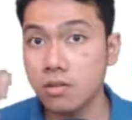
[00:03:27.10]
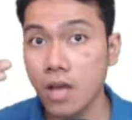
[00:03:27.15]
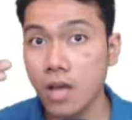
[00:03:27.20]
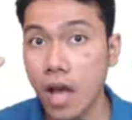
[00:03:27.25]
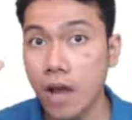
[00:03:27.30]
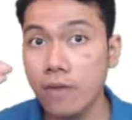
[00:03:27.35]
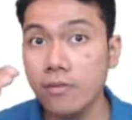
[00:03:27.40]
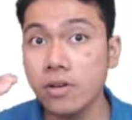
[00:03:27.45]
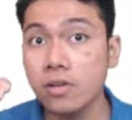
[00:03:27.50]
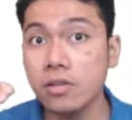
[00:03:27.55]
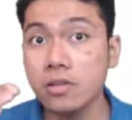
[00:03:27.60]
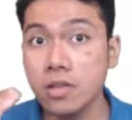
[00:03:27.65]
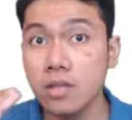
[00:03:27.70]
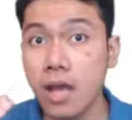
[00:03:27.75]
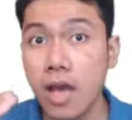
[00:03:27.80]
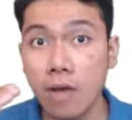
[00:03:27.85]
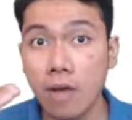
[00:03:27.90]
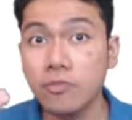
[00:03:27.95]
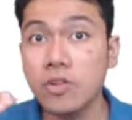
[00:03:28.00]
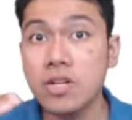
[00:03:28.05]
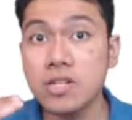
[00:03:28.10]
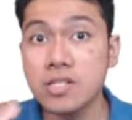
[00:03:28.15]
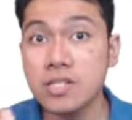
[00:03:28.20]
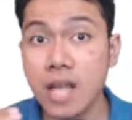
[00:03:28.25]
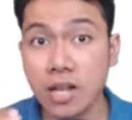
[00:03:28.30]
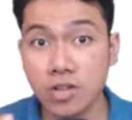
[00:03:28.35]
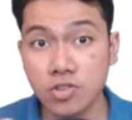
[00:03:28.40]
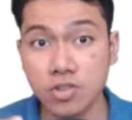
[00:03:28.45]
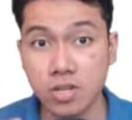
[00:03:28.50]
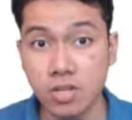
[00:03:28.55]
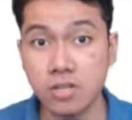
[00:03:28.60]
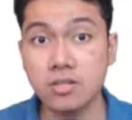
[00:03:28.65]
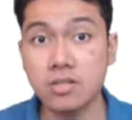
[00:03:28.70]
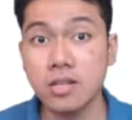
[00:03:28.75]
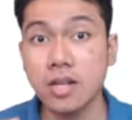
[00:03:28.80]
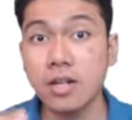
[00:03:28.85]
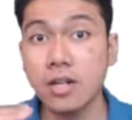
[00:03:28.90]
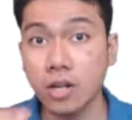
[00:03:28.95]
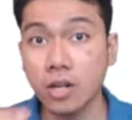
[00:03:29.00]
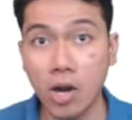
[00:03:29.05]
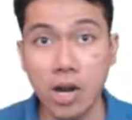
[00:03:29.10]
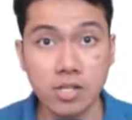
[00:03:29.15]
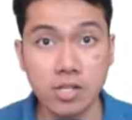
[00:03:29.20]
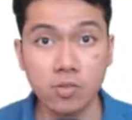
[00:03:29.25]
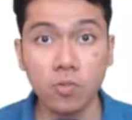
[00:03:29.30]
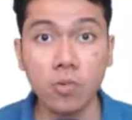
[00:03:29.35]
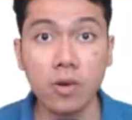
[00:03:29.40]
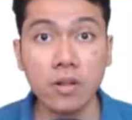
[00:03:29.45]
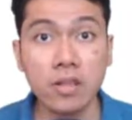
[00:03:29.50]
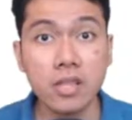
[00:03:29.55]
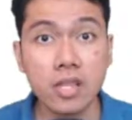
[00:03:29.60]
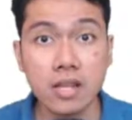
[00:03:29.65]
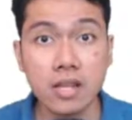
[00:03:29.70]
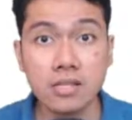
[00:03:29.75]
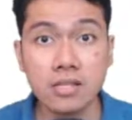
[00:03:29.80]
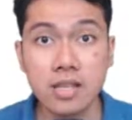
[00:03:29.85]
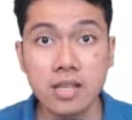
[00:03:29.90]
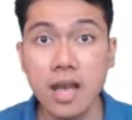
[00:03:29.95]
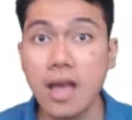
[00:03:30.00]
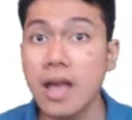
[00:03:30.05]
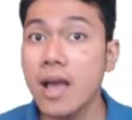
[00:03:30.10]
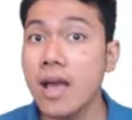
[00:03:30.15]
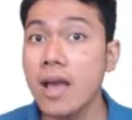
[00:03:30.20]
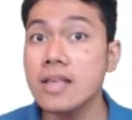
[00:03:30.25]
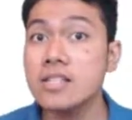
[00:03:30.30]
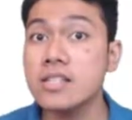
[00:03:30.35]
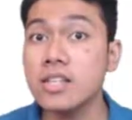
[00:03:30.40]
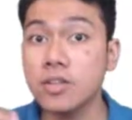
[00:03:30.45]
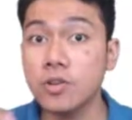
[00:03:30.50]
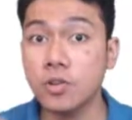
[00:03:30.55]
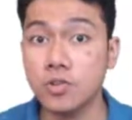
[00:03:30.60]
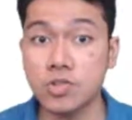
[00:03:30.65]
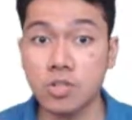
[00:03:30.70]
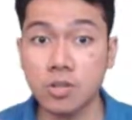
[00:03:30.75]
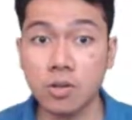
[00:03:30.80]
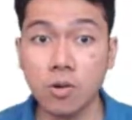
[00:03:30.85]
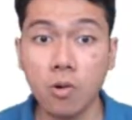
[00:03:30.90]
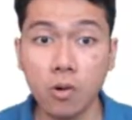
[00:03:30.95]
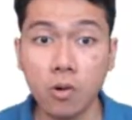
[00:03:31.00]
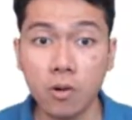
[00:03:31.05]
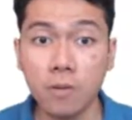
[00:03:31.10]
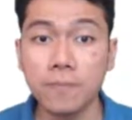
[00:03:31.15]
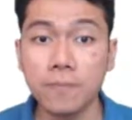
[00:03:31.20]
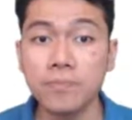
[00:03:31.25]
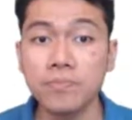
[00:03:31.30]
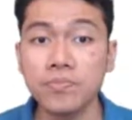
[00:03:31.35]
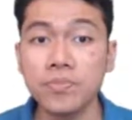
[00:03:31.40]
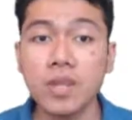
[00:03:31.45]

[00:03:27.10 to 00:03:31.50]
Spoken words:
every sections in the crashworthiness is a good score.